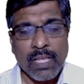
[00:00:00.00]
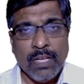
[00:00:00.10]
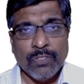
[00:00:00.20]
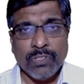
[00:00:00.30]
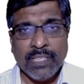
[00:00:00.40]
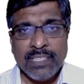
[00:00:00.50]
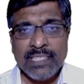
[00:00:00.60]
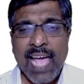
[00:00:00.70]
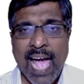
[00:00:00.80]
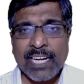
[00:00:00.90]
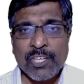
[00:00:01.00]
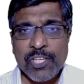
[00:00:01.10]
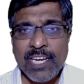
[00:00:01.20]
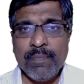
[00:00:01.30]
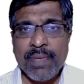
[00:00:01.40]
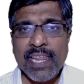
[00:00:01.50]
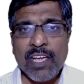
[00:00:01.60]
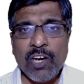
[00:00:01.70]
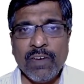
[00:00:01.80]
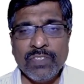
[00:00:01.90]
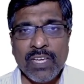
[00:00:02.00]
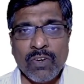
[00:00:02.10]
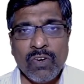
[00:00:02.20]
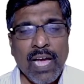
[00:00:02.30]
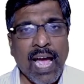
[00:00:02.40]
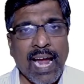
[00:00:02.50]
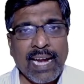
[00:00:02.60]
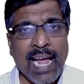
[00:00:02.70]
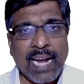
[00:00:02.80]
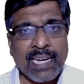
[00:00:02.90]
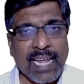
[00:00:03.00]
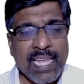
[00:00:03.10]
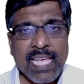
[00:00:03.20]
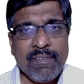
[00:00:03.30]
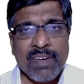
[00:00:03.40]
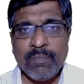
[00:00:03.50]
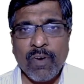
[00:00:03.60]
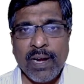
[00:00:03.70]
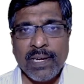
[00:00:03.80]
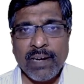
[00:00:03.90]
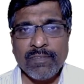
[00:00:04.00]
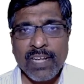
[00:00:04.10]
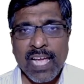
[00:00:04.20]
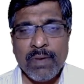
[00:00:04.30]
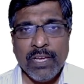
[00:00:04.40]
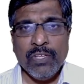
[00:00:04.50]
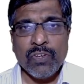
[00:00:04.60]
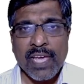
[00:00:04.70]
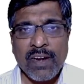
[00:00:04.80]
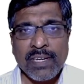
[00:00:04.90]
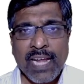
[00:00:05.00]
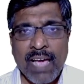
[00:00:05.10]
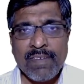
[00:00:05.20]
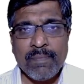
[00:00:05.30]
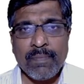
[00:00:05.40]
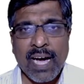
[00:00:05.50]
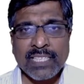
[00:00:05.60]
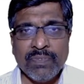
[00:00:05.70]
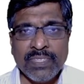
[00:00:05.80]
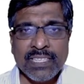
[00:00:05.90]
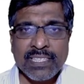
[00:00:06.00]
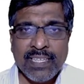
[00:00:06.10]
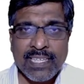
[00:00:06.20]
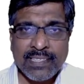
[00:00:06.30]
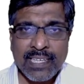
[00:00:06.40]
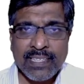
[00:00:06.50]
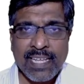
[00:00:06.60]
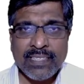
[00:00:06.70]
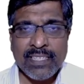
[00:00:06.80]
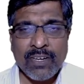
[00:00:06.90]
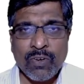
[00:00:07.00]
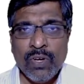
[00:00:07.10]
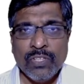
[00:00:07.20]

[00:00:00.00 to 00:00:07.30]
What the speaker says: So this is the actual meaning of 0, and at any given point of time you cannot have a marks which is lesser than 0.